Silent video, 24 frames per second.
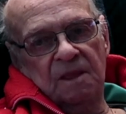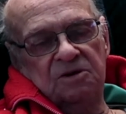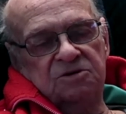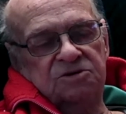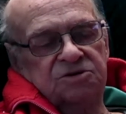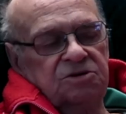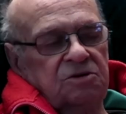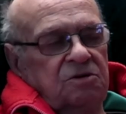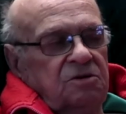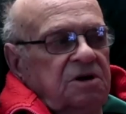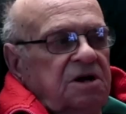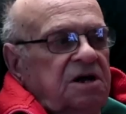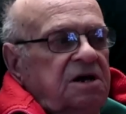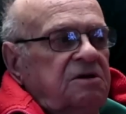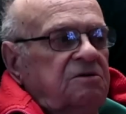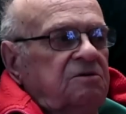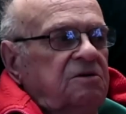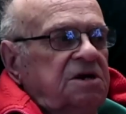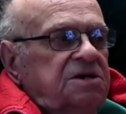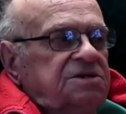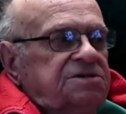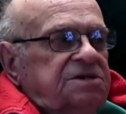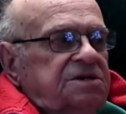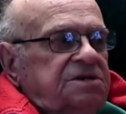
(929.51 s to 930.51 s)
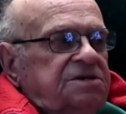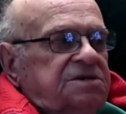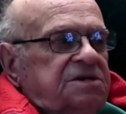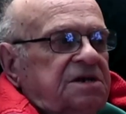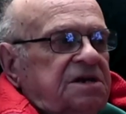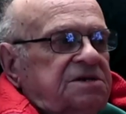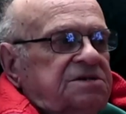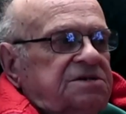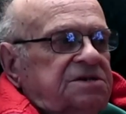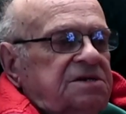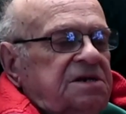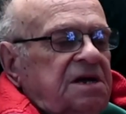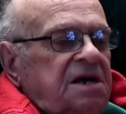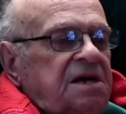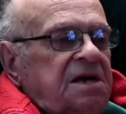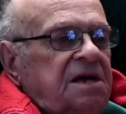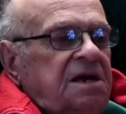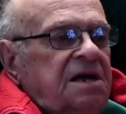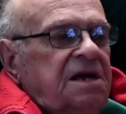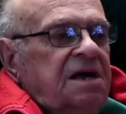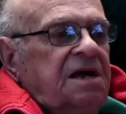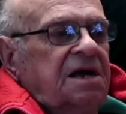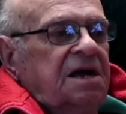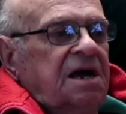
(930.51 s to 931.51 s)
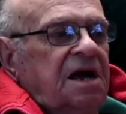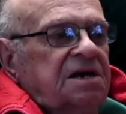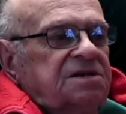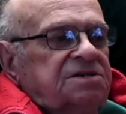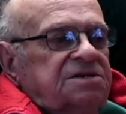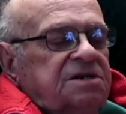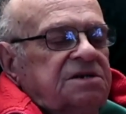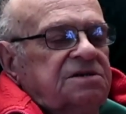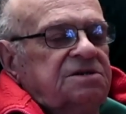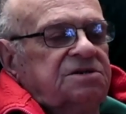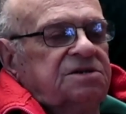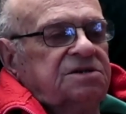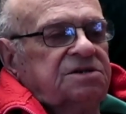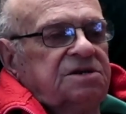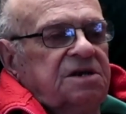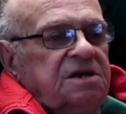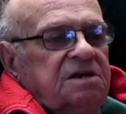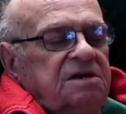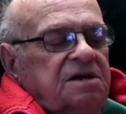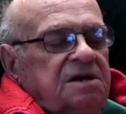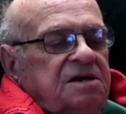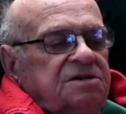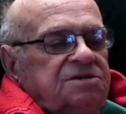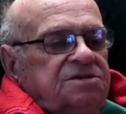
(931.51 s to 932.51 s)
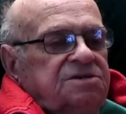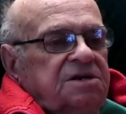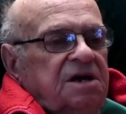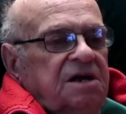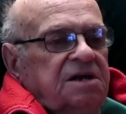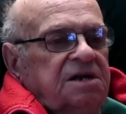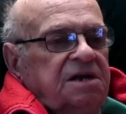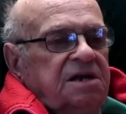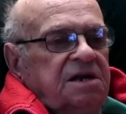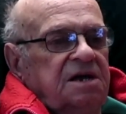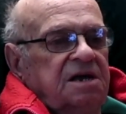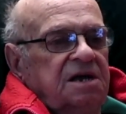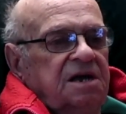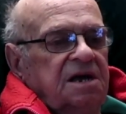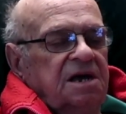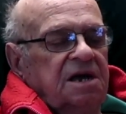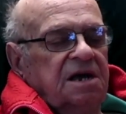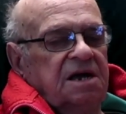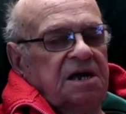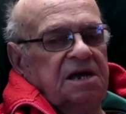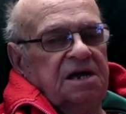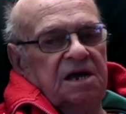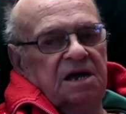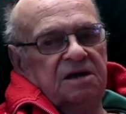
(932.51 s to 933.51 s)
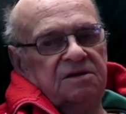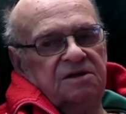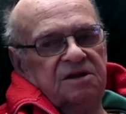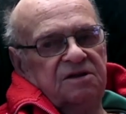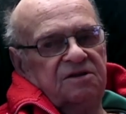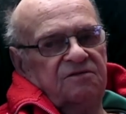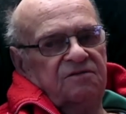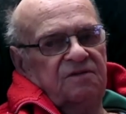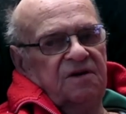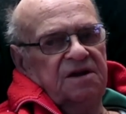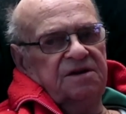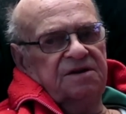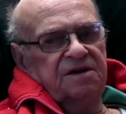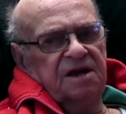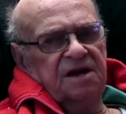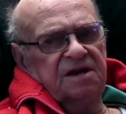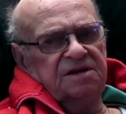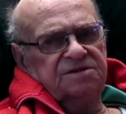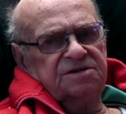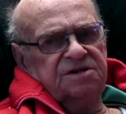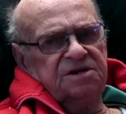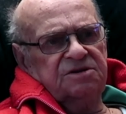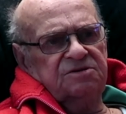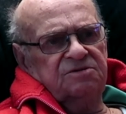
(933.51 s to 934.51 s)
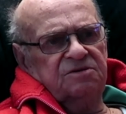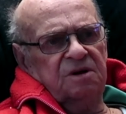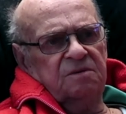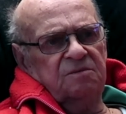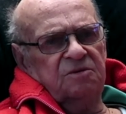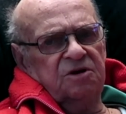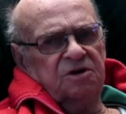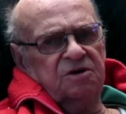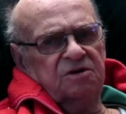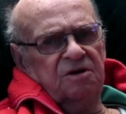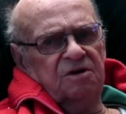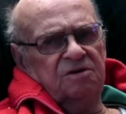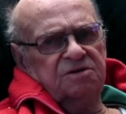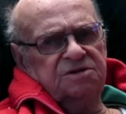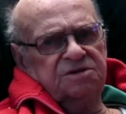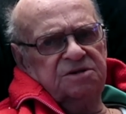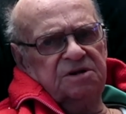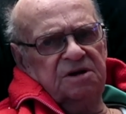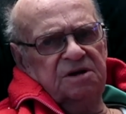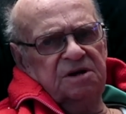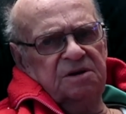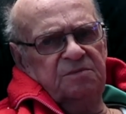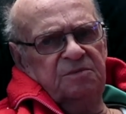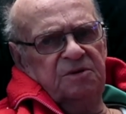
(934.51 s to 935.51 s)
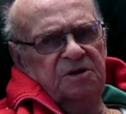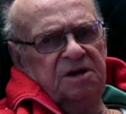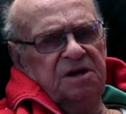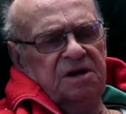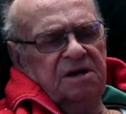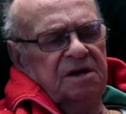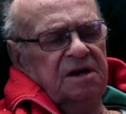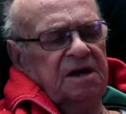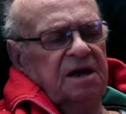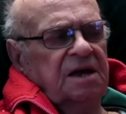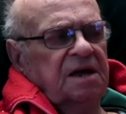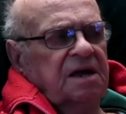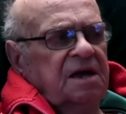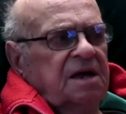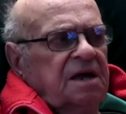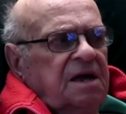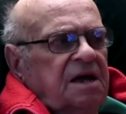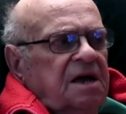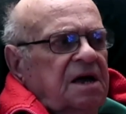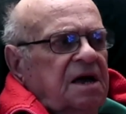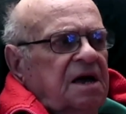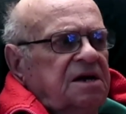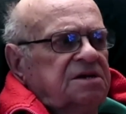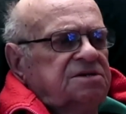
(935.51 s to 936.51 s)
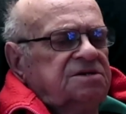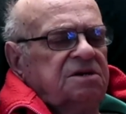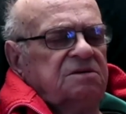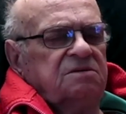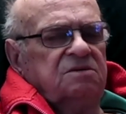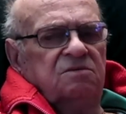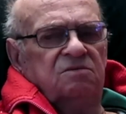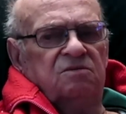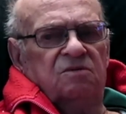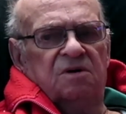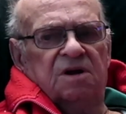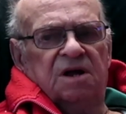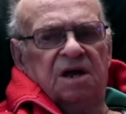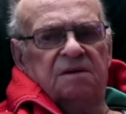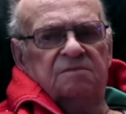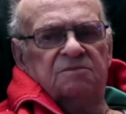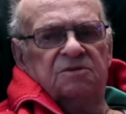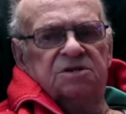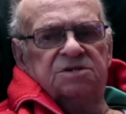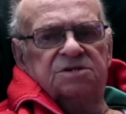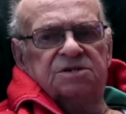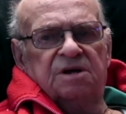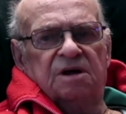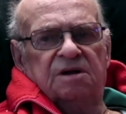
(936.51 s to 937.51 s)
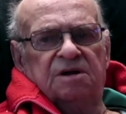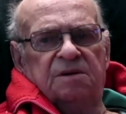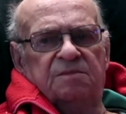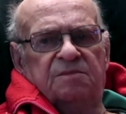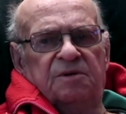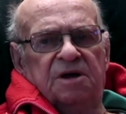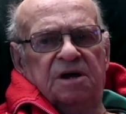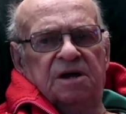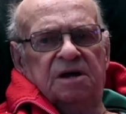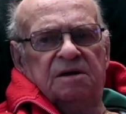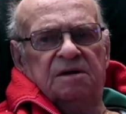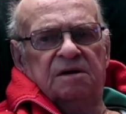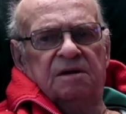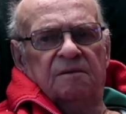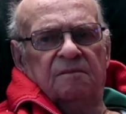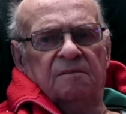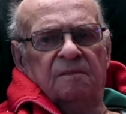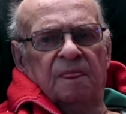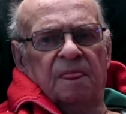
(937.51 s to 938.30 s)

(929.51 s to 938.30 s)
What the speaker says: So anyways, he says, I said, Sonny, he had this fantastic drummer called Sonny Payne. I said, what happened to Sonny Payne?